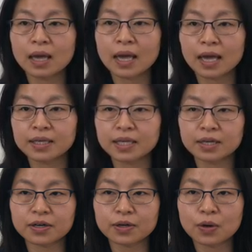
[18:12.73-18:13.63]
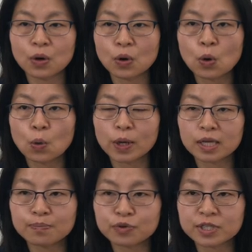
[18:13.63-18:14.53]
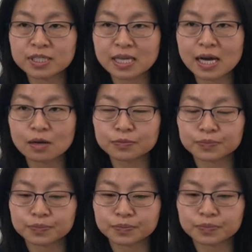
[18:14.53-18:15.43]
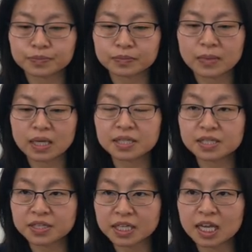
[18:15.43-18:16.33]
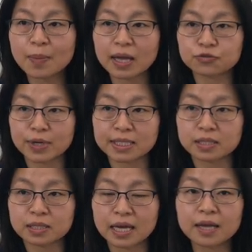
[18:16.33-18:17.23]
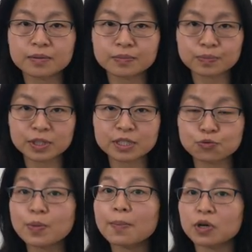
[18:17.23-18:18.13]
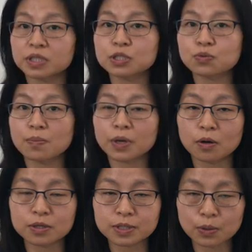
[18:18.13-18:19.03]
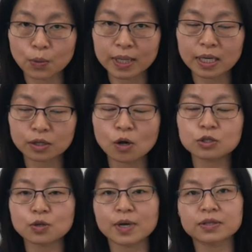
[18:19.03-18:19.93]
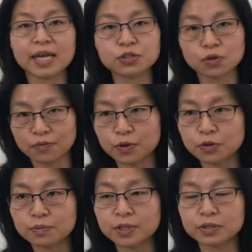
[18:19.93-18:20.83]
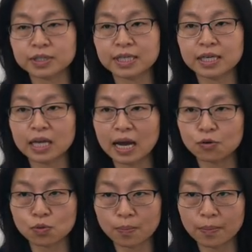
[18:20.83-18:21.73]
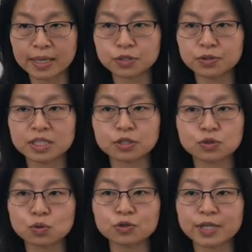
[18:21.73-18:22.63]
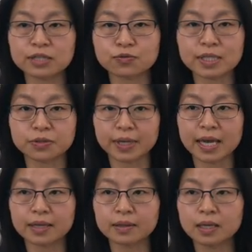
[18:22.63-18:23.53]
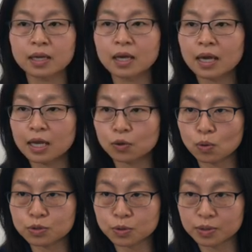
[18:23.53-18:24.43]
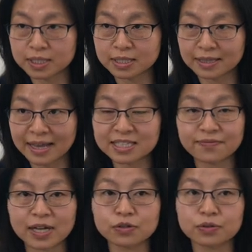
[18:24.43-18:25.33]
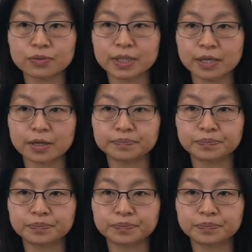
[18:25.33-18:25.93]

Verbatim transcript: And here, when I print out, it's a heap address. And please remember this one, because when I talked about the actual vulnerability, I will mention this source address again, and also this length value here.